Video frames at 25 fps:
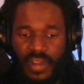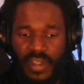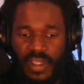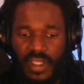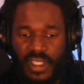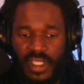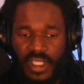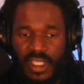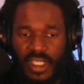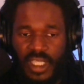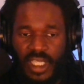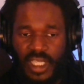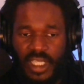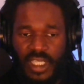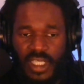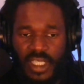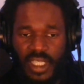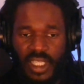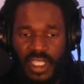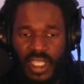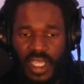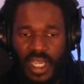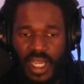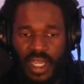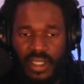
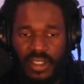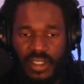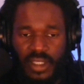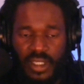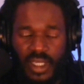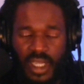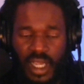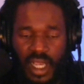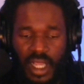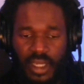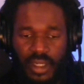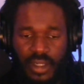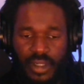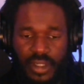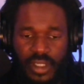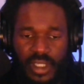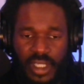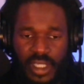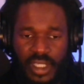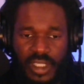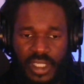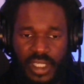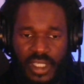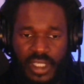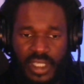$60,000.
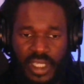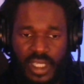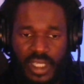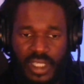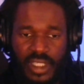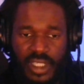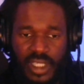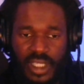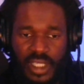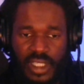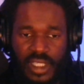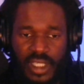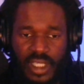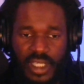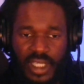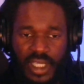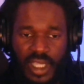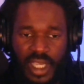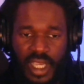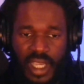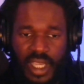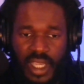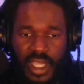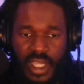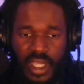Let's just say
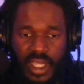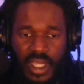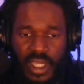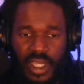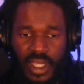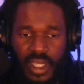60K,